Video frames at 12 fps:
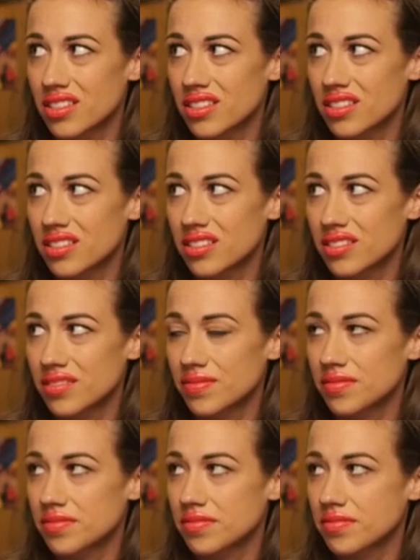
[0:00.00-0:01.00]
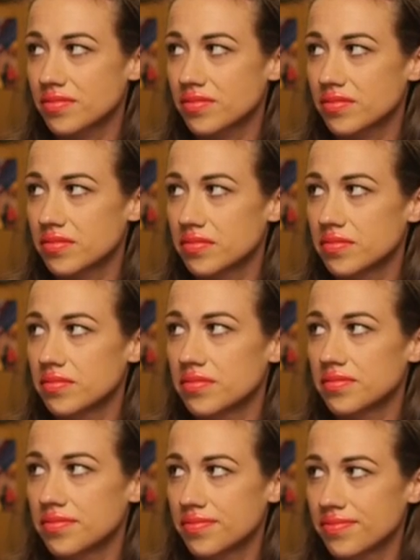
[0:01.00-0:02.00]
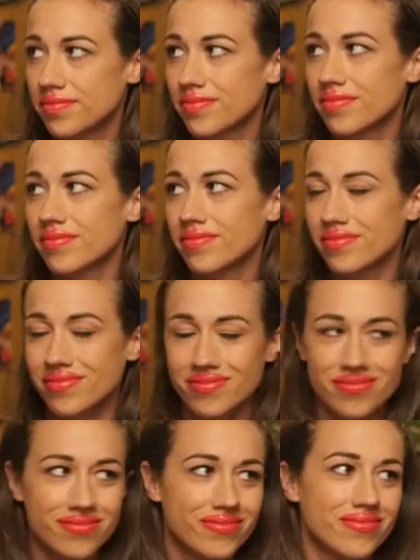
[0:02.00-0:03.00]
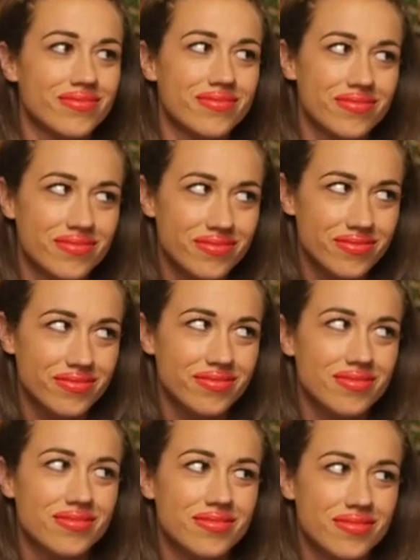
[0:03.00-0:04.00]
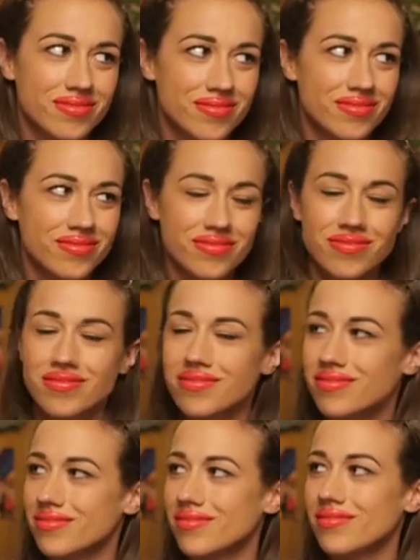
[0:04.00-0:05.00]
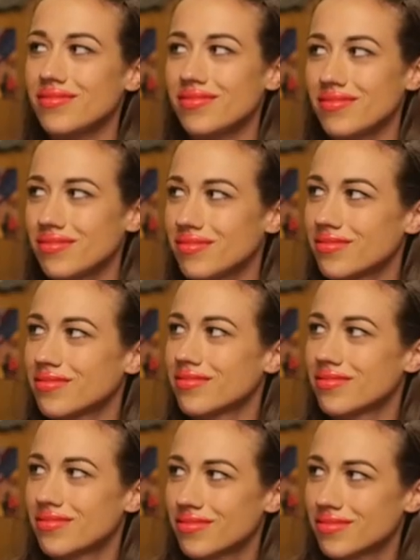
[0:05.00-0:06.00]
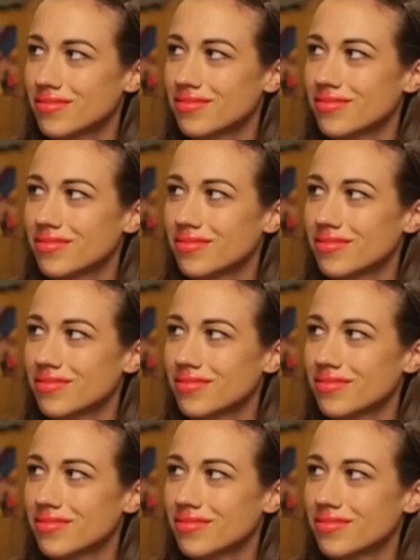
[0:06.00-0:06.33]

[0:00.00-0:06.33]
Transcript: This person isn't speaking.